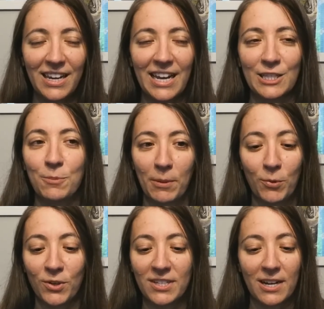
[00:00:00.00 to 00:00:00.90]
and spend
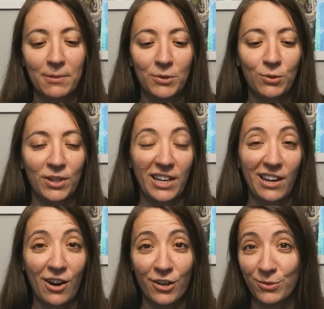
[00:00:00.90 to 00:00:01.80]
more time creating
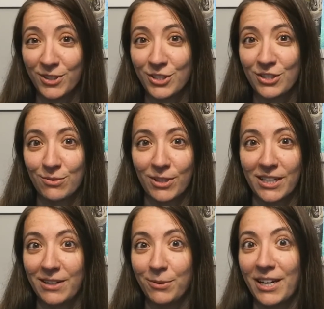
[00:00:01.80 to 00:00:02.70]
art, which is
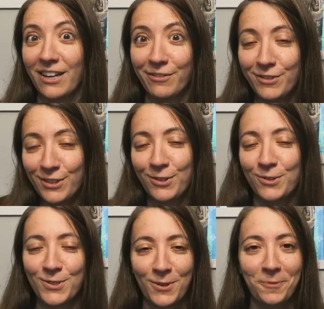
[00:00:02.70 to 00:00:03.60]
really what I love to do.
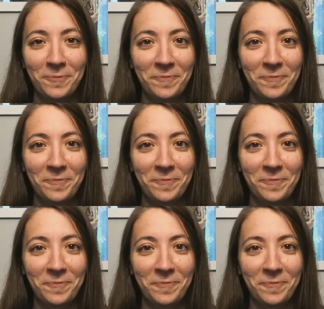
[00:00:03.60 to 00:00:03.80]
So